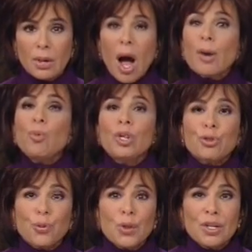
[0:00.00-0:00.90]
I
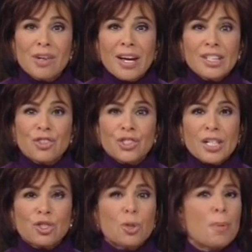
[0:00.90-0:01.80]
wish for the United
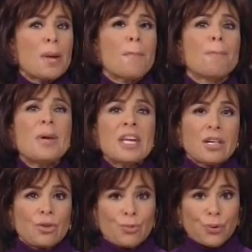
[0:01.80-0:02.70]
States to be a
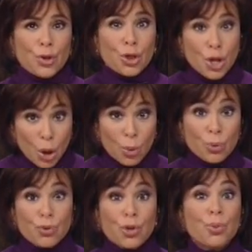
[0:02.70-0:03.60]
beacon for
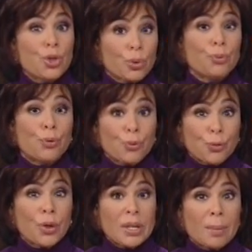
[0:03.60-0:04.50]
those who yearn for
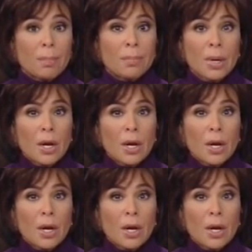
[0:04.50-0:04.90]
freedom,